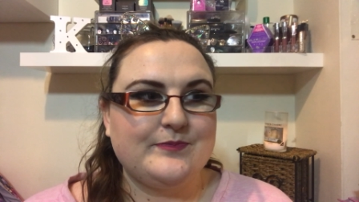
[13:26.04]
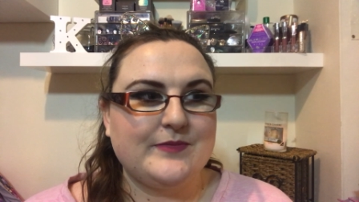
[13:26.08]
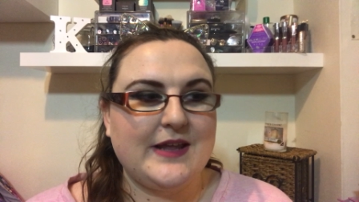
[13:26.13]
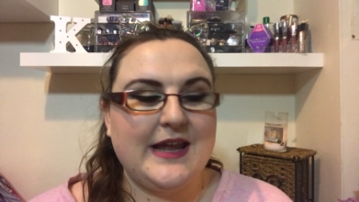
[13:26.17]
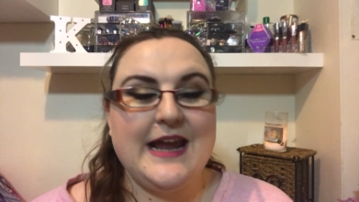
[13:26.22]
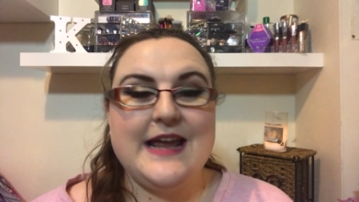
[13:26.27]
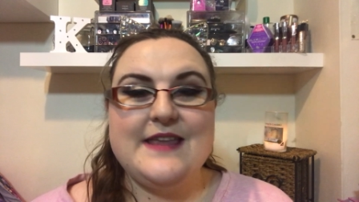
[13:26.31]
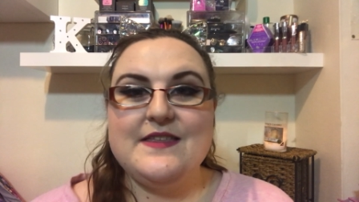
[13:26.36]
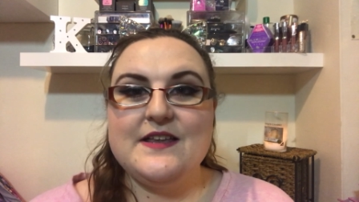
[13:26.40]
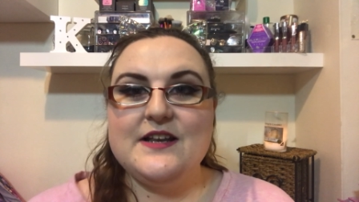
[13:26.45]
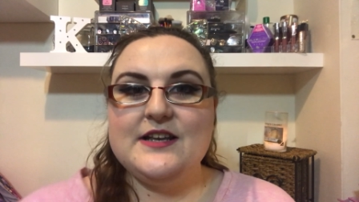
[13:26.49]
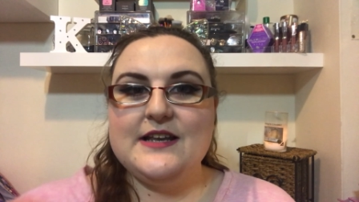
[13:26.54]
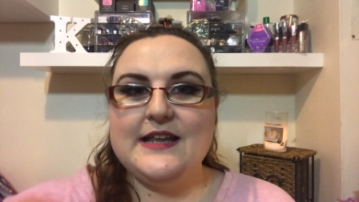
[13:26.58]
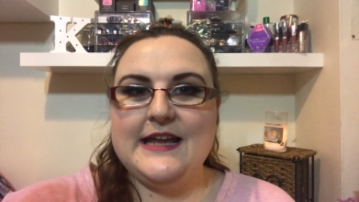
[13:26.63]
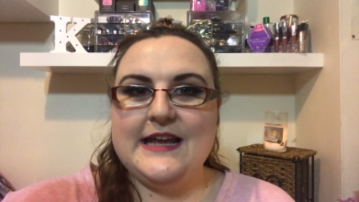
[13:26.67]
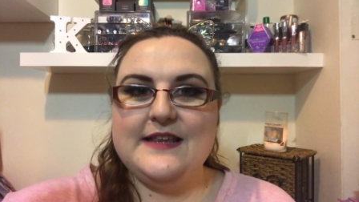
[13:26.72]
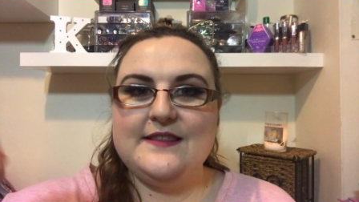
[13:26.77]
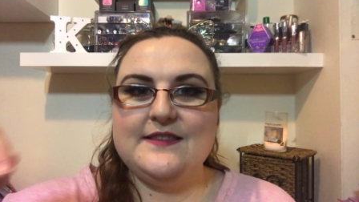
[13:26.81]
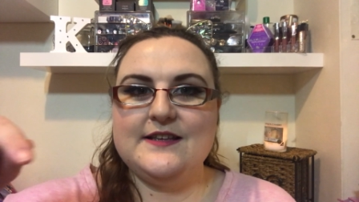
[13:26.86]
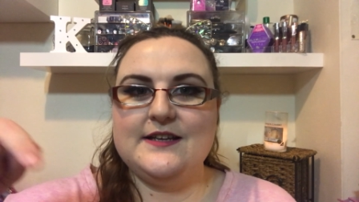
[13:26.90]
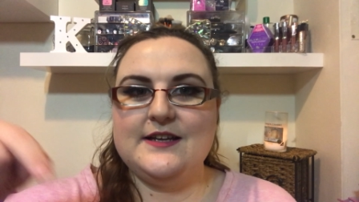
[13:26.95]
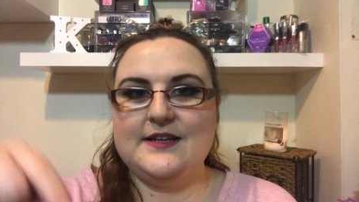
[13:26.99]
Hit
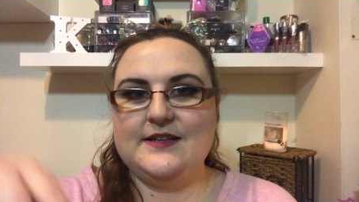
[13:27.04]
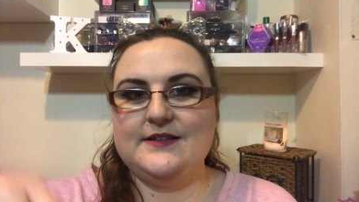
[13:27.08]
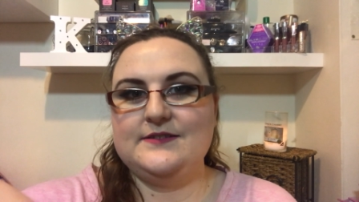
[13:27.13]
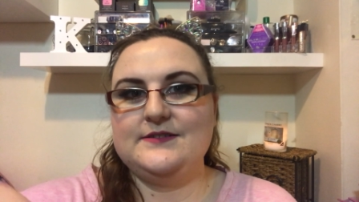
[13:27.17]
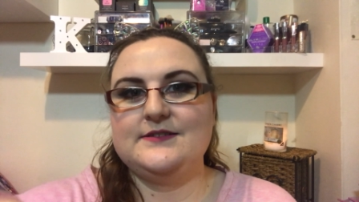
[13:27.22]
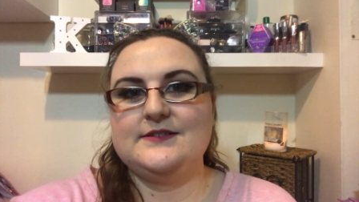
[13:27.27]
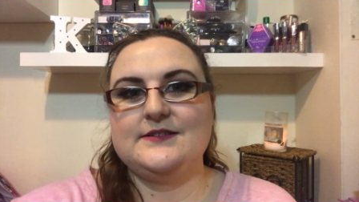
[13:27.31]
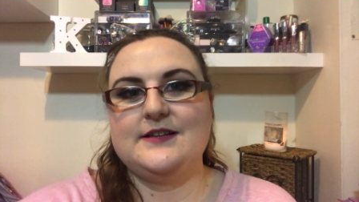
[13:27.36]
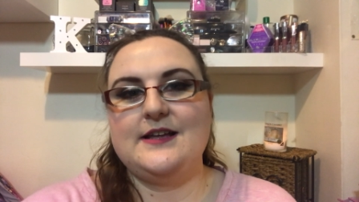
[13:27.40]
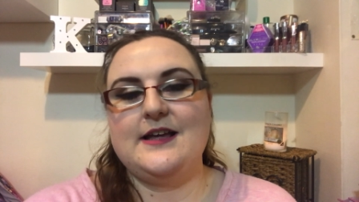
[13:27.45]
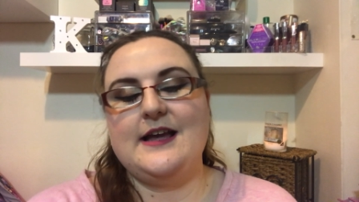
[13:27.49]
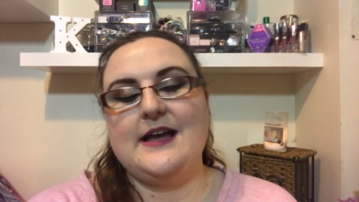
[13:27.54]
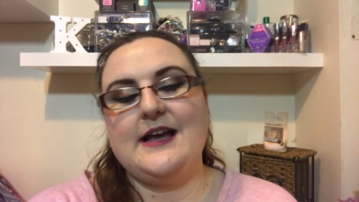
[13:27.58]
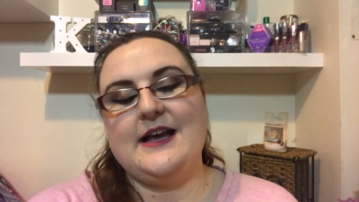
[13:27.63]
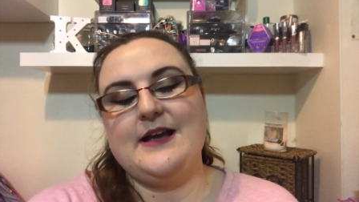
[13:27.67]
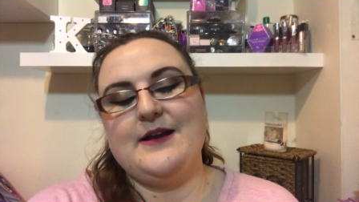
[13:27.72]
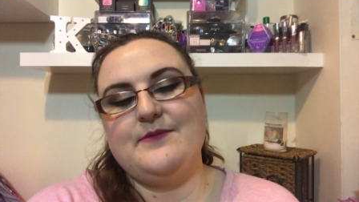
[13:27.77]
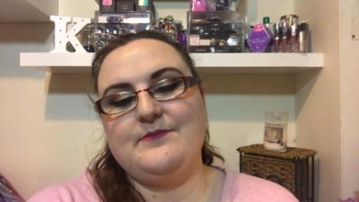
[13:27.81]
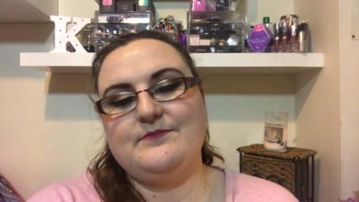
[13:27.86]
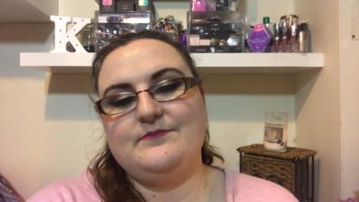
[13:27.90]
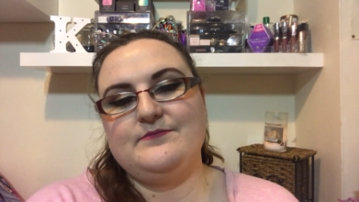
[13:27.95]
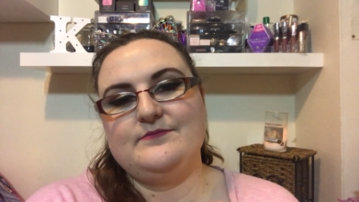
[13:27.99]
the
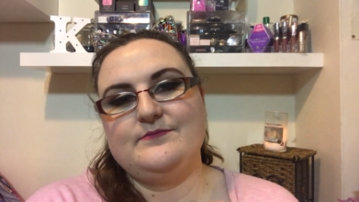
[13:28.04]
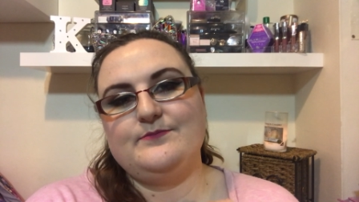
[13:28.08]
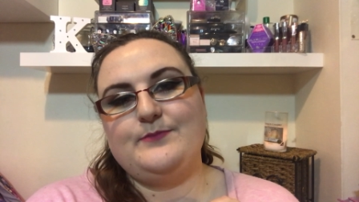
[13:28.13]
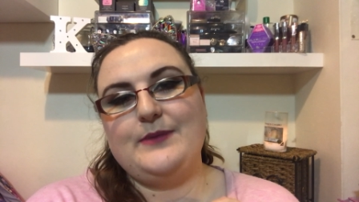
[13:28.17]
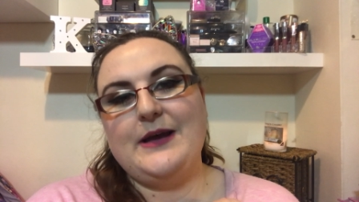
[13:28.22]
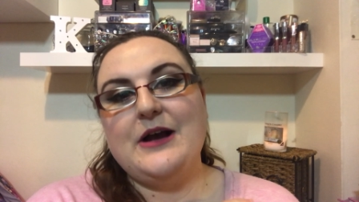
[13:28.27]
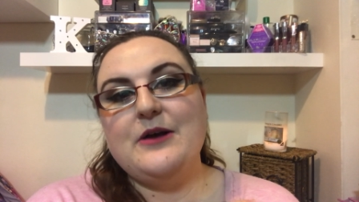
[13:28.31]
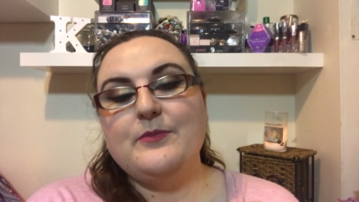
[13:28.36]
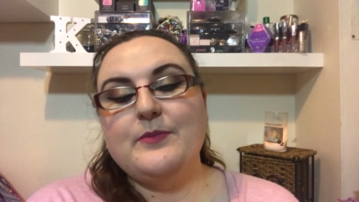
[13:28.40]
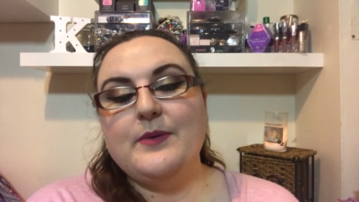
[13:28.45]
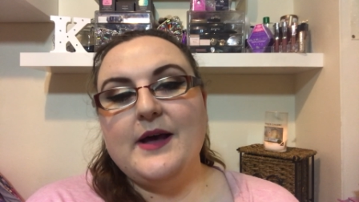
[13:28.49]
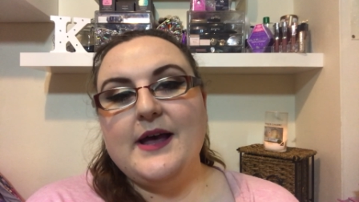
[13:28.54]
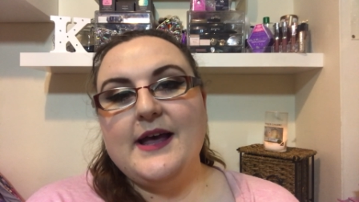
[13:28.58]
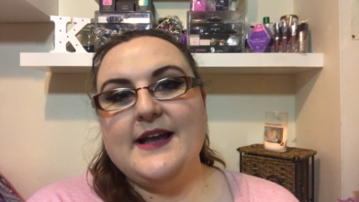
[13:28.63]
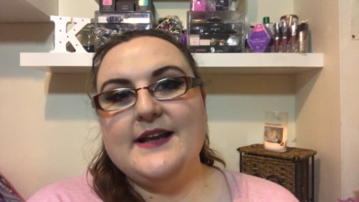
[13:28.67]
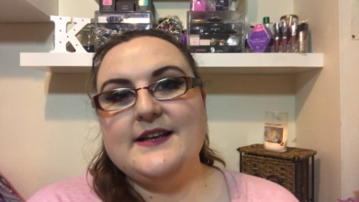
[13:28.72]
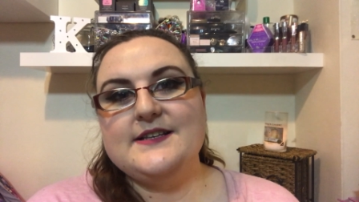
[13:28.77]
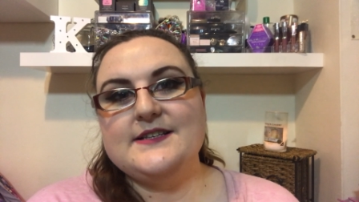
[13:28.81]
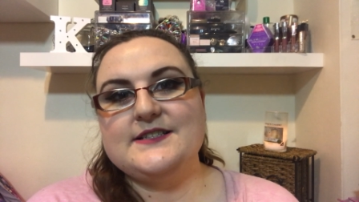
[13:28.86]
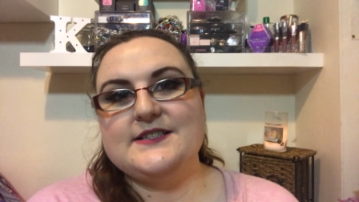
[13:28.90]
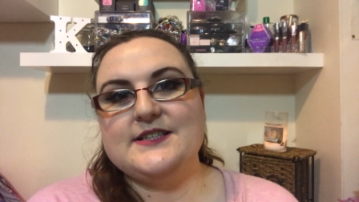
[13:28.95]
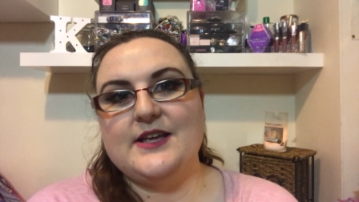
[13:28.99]
bell
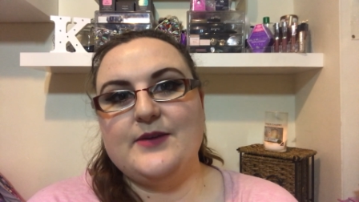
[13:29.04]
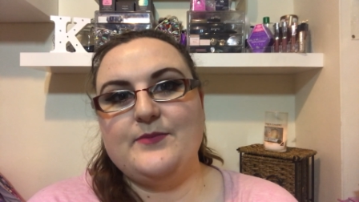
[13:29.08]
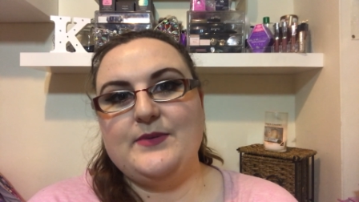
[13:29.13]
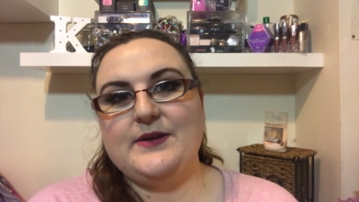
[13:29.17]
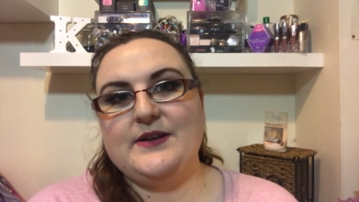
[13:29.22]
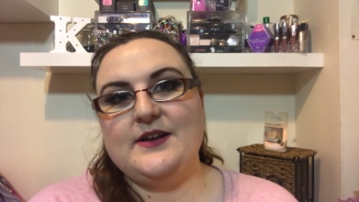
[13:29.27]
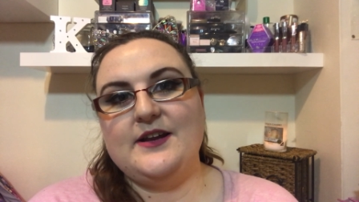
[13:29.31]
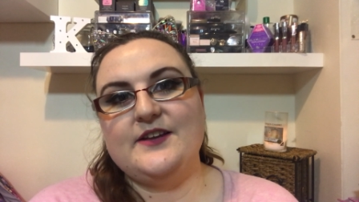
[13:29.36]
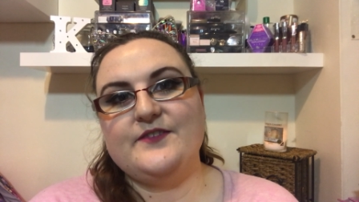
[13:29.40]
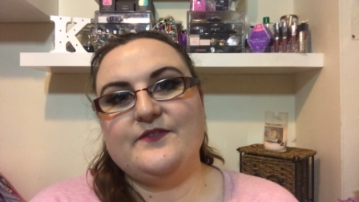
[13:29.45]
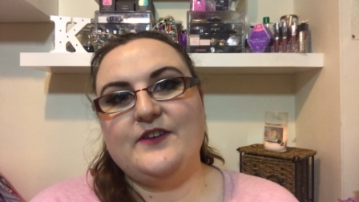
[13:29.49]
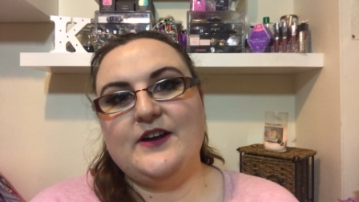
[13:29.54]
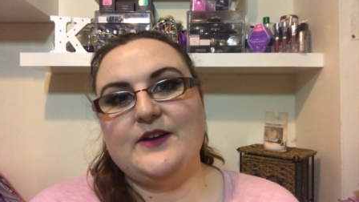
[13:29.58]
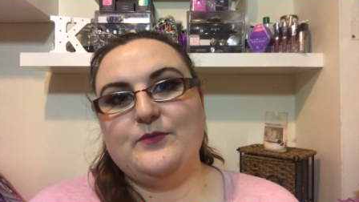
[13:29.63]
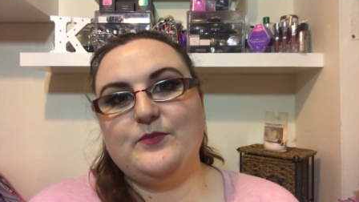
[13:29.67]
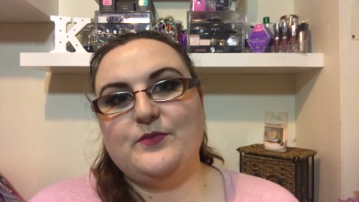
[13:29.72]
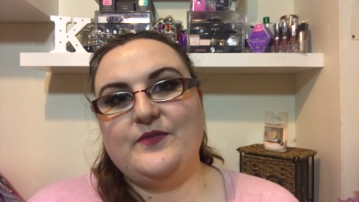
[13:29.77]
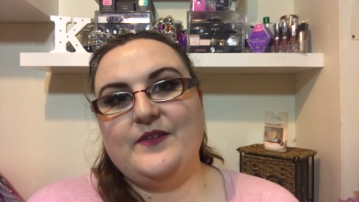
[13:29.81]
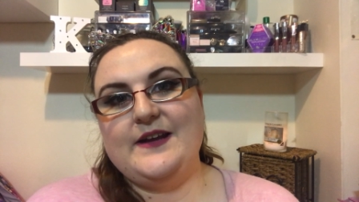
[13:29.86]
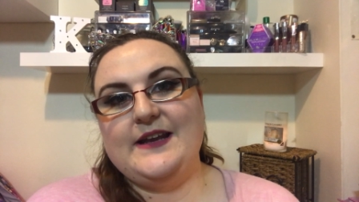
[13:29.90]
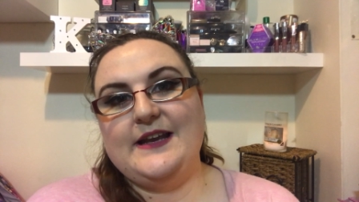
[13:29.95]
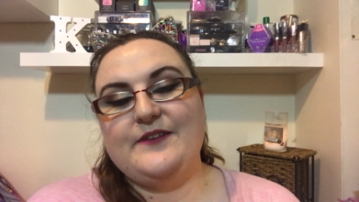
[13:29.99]
button to be notified
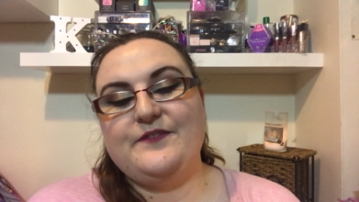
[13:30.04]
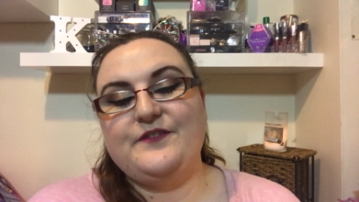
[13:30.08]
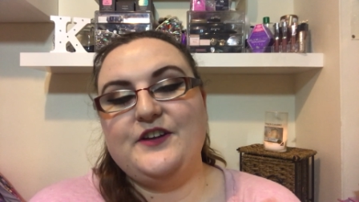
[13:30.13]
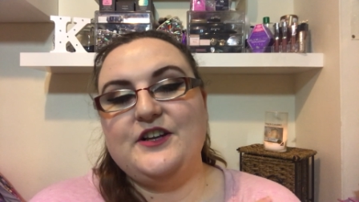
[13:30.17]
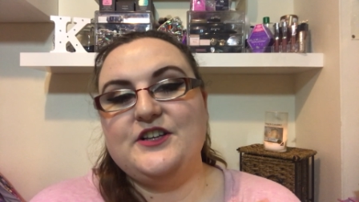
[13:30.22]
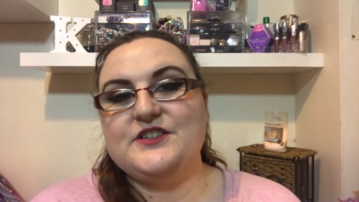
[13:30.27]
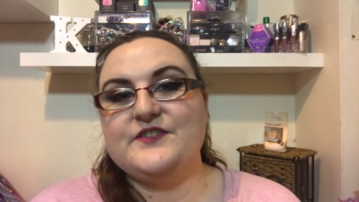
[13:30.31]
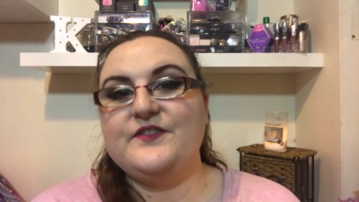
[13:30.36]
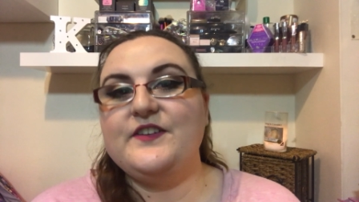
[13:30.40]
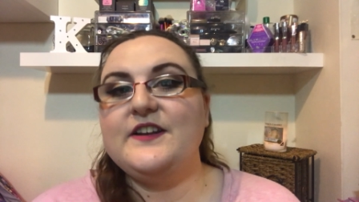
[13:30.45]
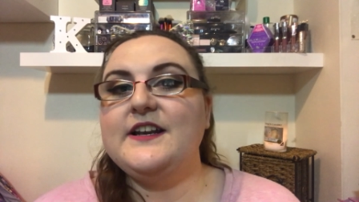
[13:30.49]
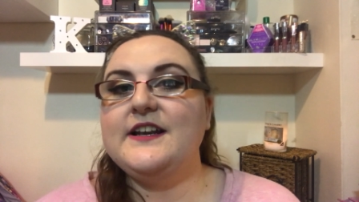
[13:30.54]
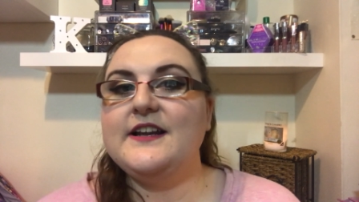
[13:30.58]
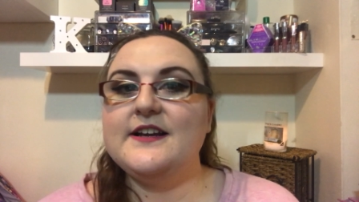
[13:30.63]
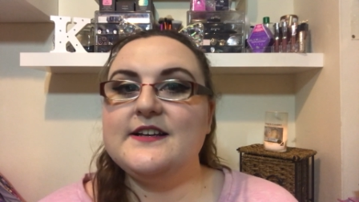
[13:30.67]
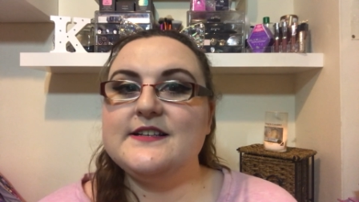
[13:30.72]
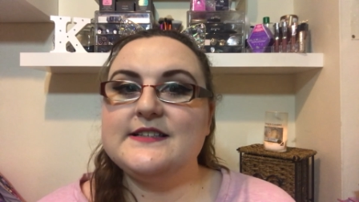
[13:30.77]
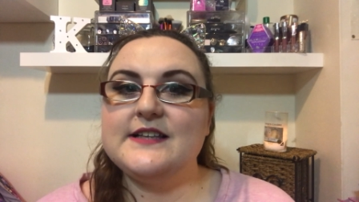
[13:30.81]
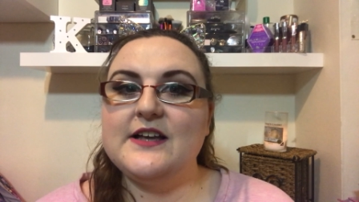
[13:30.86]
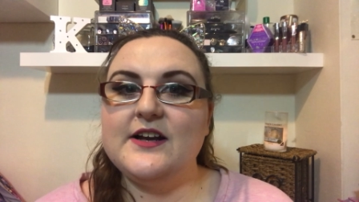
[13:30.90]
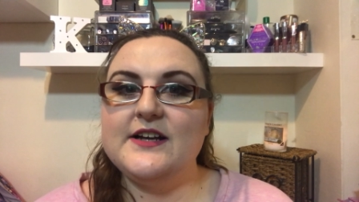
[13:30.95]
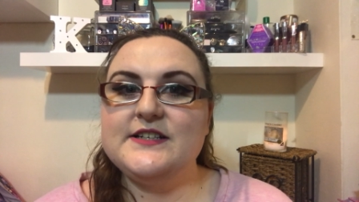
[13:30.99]
of any future
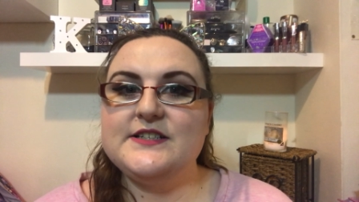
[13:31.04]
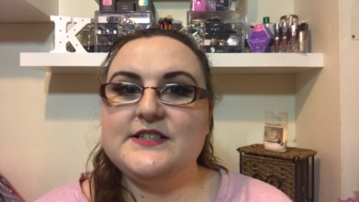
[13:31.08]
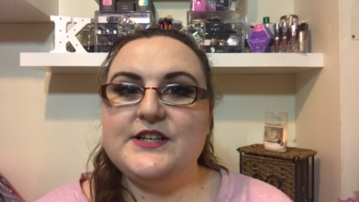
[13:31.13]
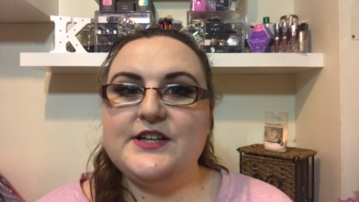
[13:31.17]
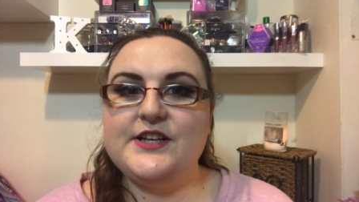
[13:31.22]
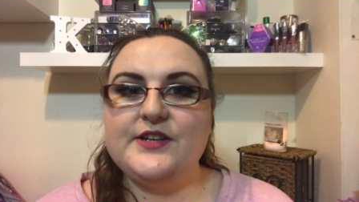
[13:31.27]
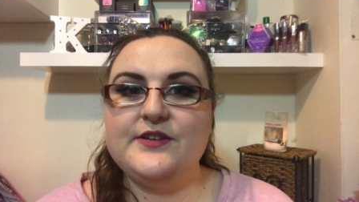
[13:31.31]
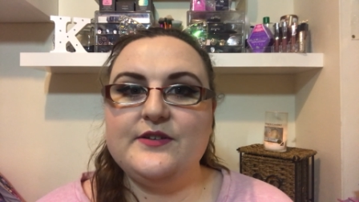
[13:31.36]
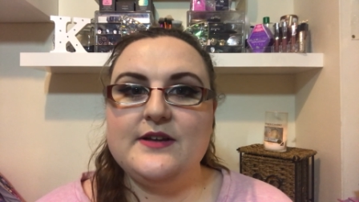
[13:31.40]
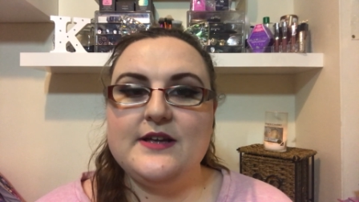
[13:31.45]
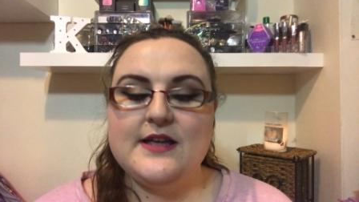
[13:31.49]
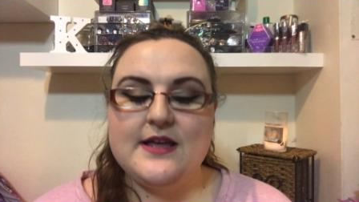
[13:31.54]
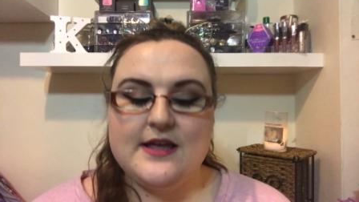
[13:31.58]
videos that I do.